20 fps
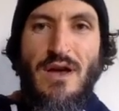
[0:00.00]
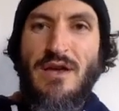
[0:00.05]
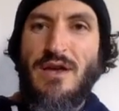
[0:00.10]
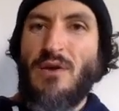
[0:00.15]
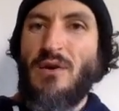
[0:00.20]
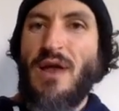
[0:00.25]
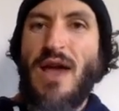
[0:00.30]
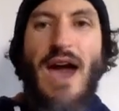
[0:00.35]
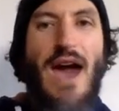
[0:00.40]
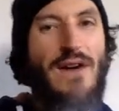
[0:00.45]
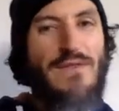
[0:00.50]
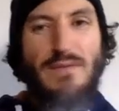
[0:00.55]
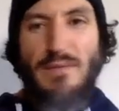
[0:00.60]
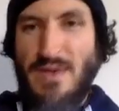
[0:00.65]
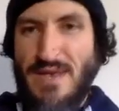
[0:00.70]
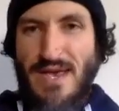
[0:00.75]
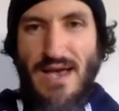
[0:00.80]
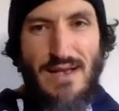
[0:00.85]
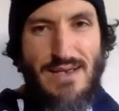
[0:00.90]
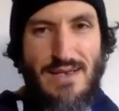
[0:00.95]
You don't have to
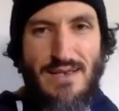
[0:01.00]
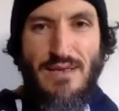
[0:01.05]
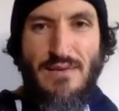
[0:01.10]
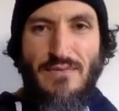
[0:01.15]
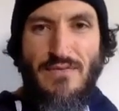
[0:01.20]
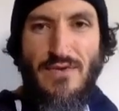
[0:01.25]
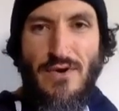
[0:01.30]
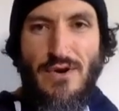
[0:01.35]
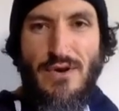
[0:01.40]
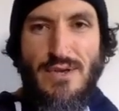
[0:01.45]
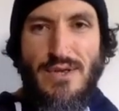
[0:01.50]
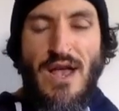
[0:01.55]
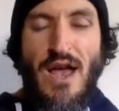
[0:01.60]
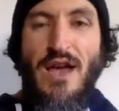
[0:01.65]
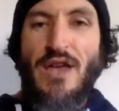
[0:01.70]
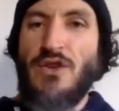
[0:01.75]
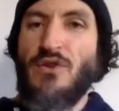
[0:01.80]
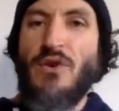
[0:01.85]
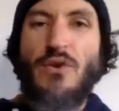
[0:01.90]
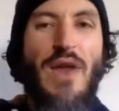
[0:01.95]
be texting them first.
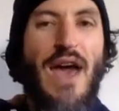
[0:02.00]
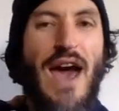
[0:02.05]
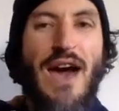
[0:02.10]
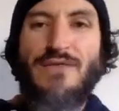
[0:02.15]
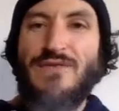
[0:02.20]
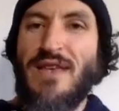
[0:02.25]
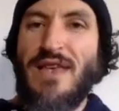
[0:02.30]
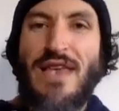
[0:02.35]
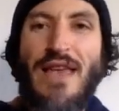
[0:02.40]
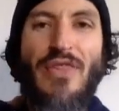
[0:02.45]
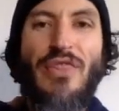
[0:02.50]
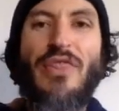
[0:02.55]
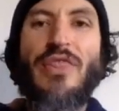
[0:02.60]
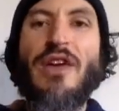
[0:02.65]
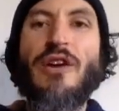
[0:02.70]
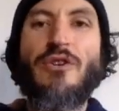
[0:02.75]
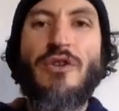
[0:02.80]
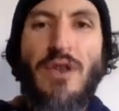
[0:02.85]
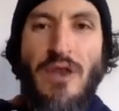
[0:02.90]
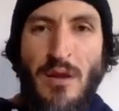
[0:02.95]
You don't have to get
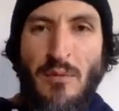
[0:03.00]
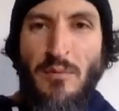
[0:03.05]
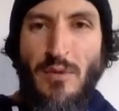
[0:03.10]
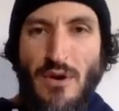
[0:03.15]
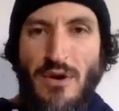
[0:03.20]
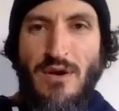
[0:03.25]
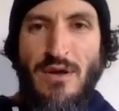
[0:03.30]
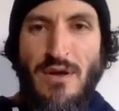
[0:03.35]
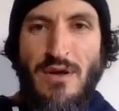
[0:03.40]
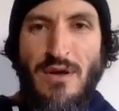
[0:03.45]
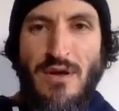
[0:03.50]
their number.